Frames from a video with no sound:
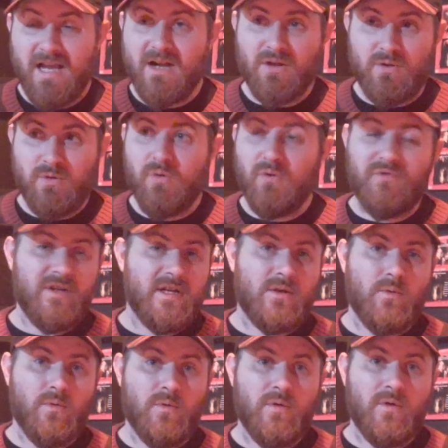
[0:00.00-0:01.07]
and a cool
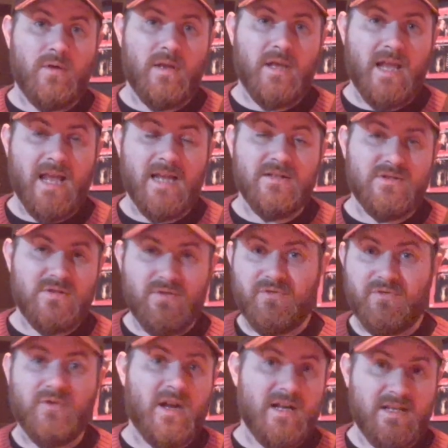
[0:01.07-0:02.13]
fitting end to
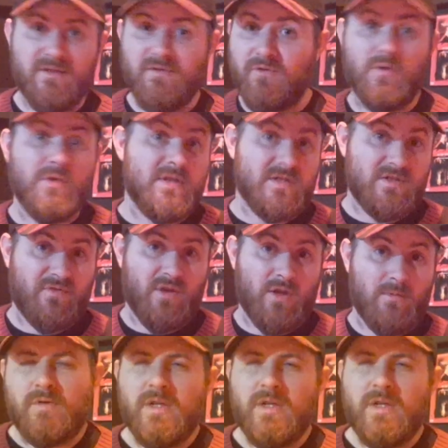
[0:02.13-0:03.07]
Freddy for this film.